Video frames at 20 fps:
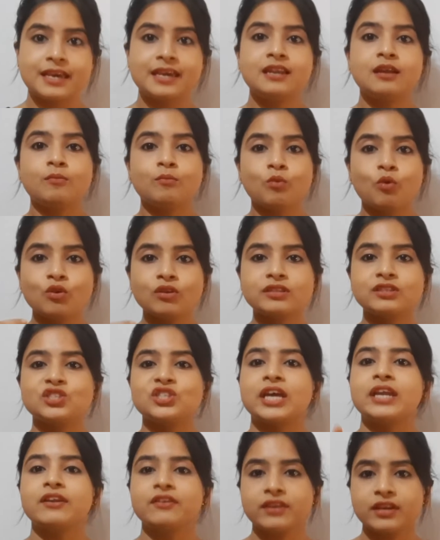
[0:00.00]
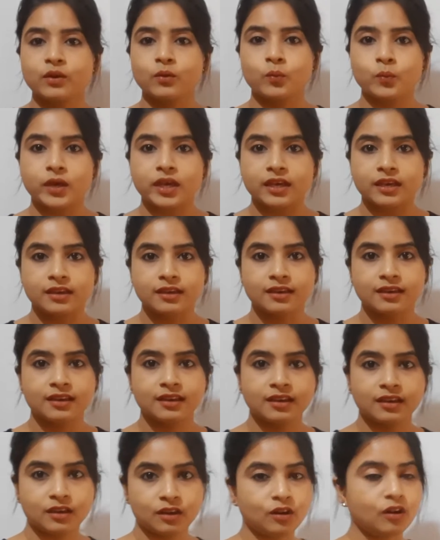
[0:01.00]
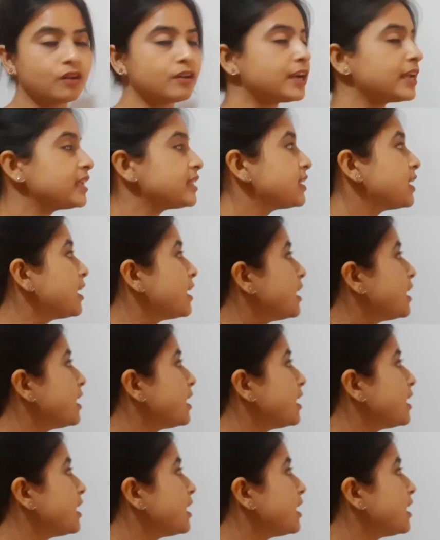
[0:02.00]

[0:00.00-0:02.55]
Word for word: in a more generic way, alright?